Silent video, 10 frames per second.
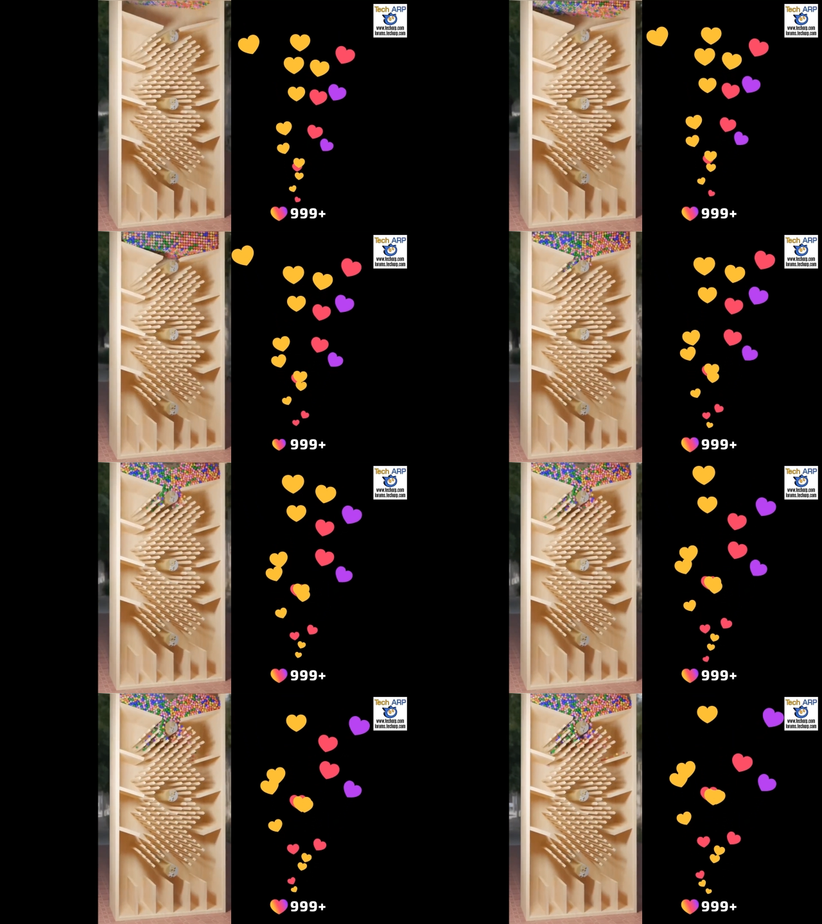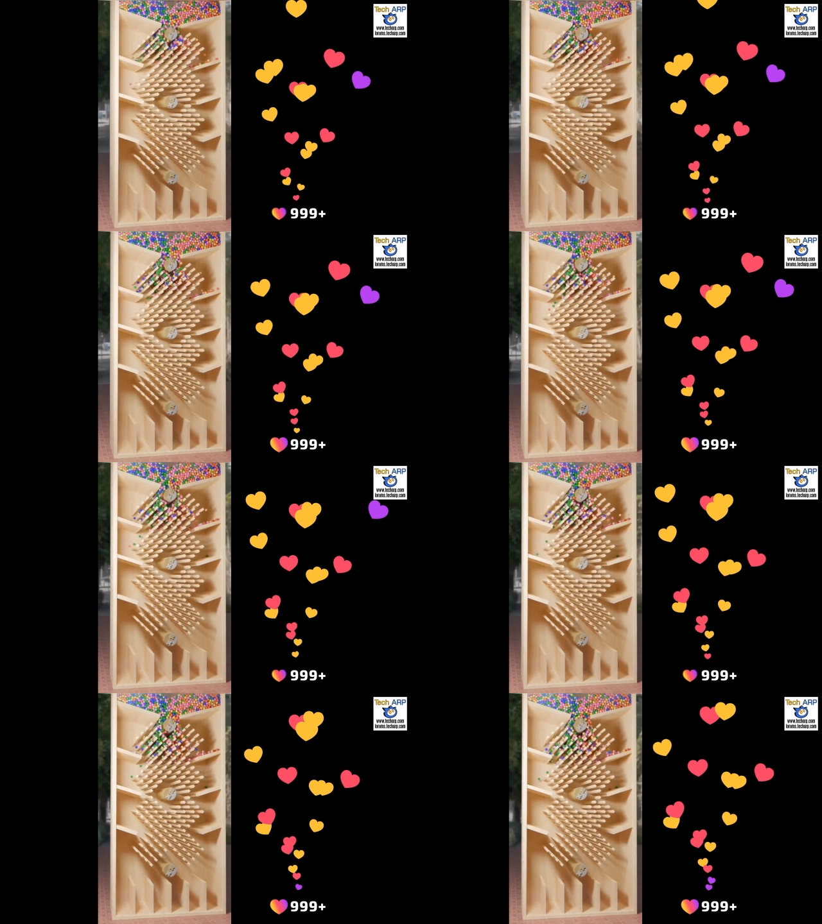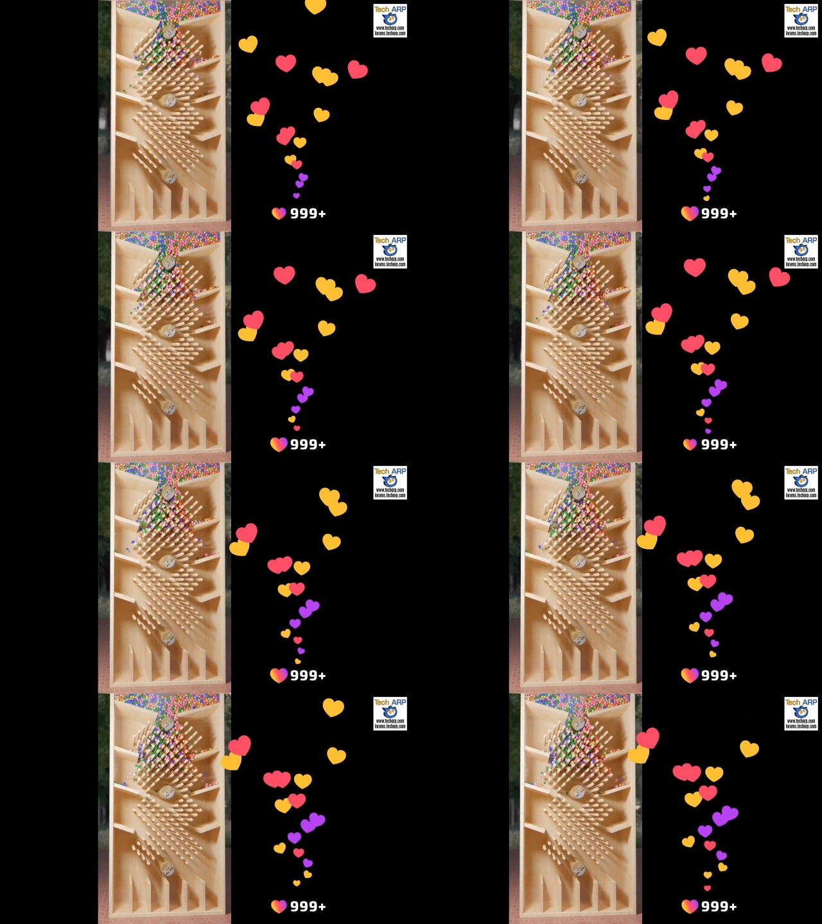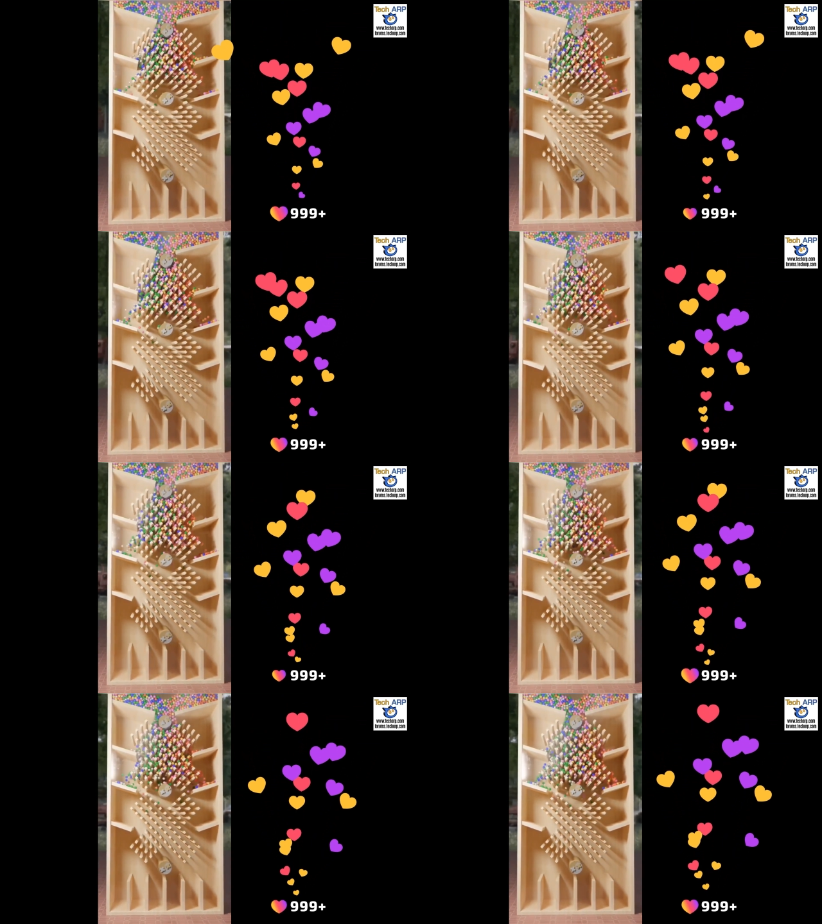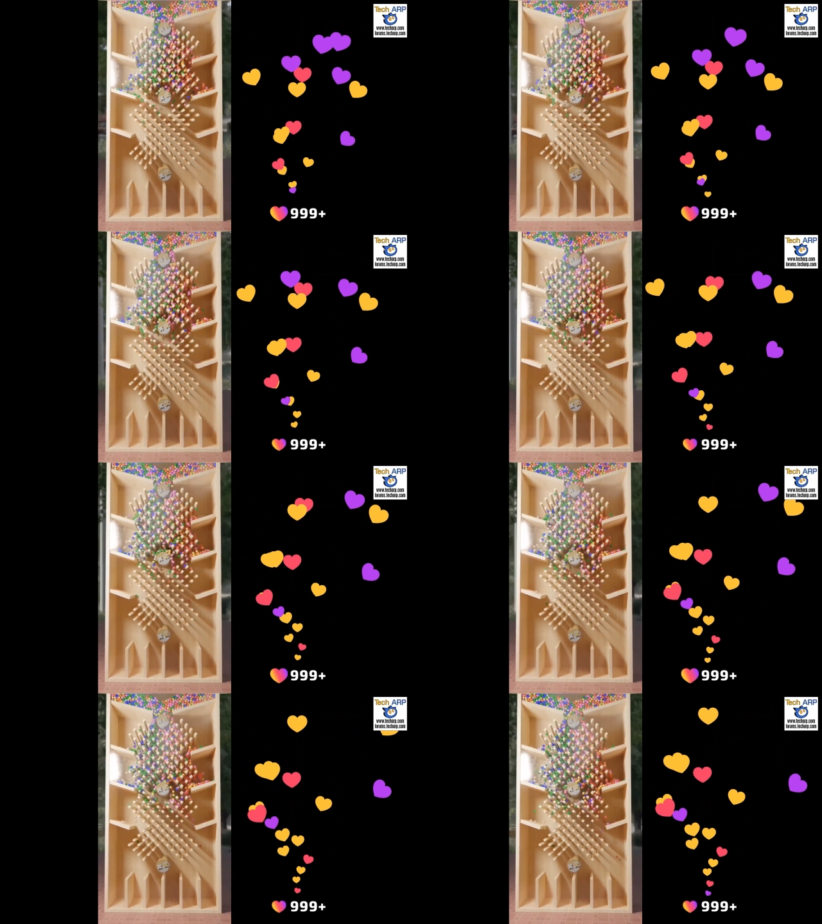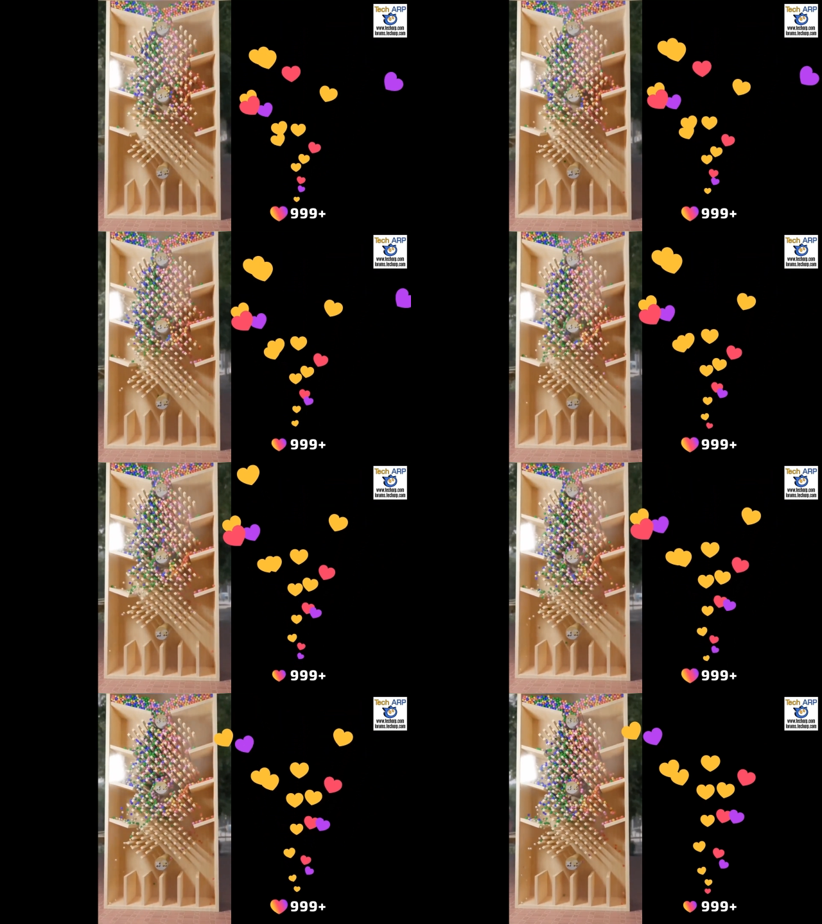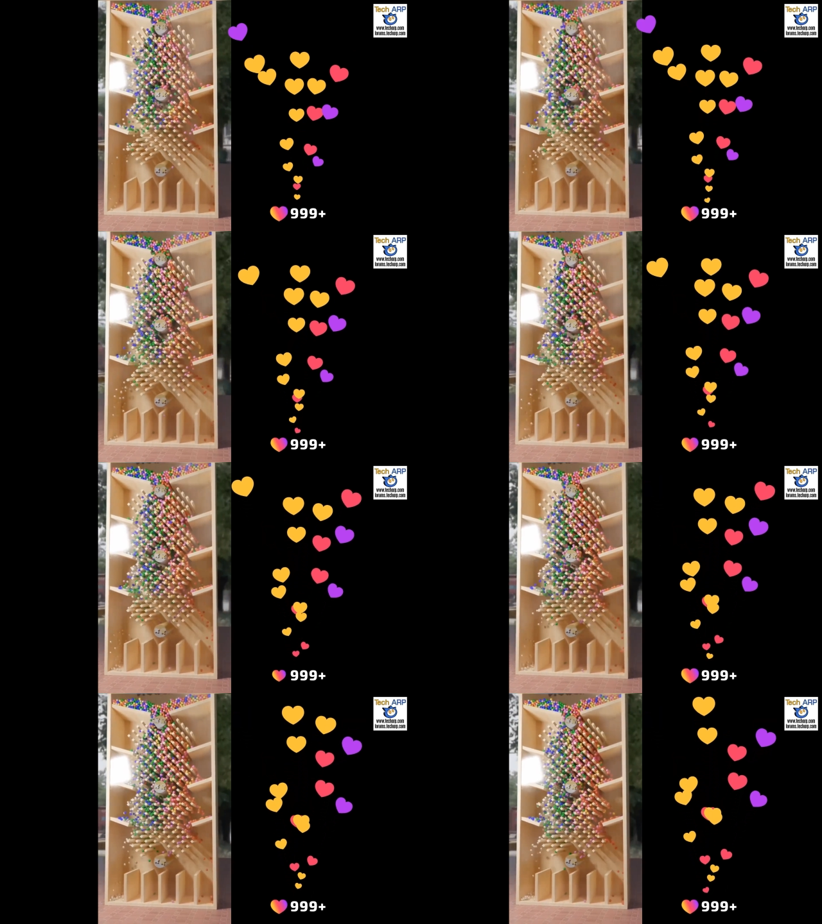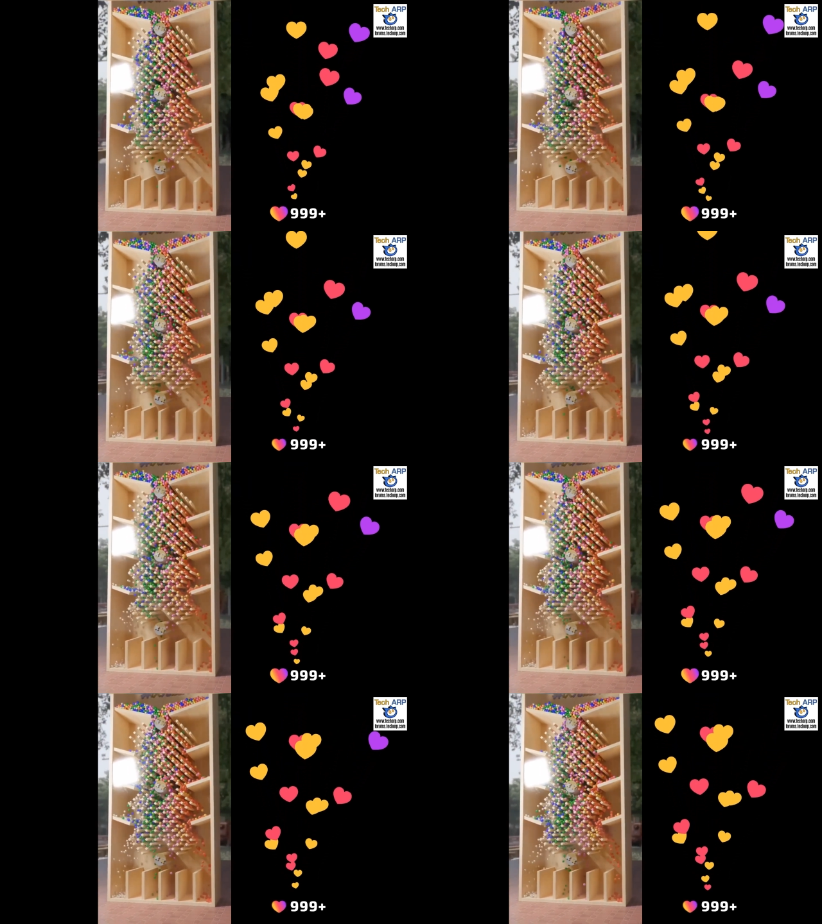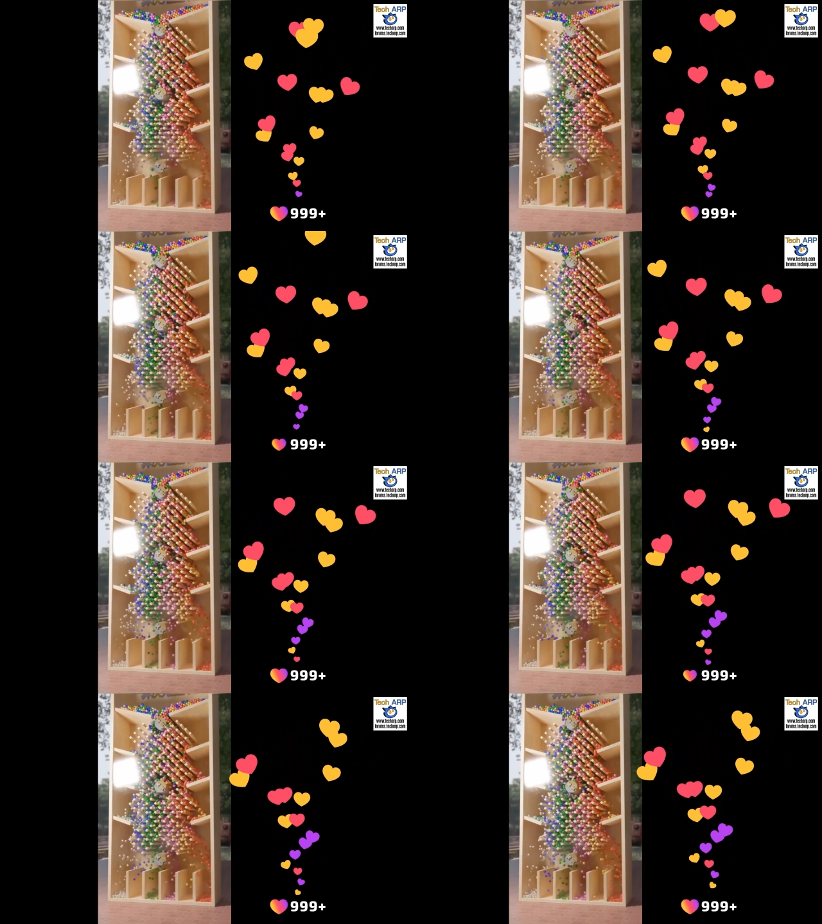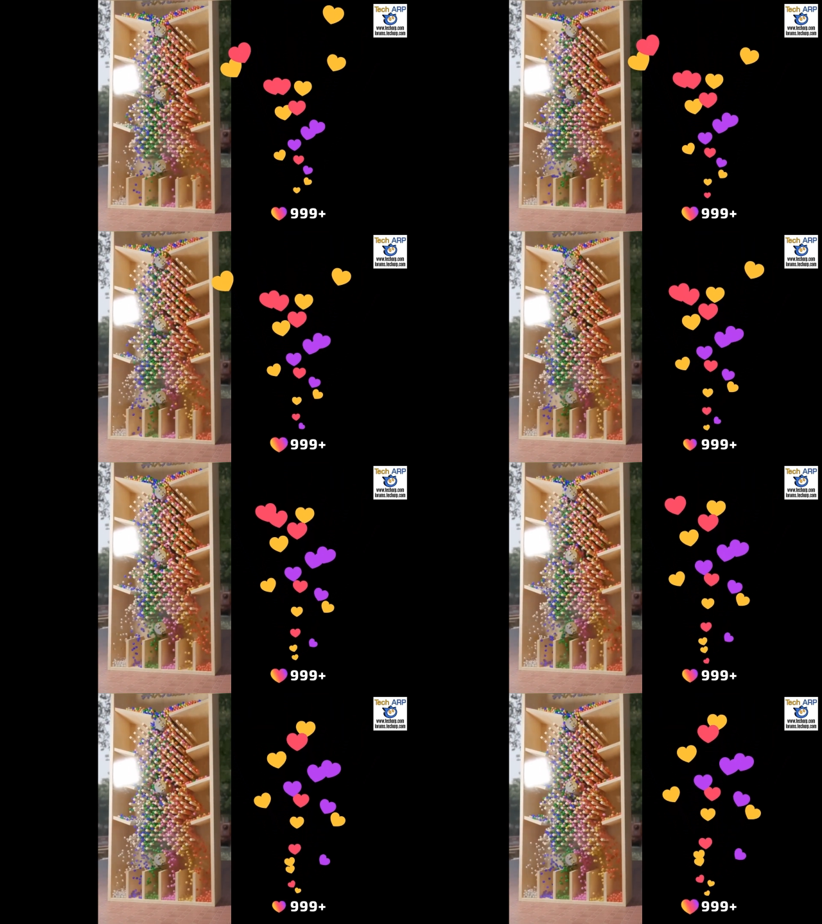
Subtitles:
No face is visible, so there are no lips to read.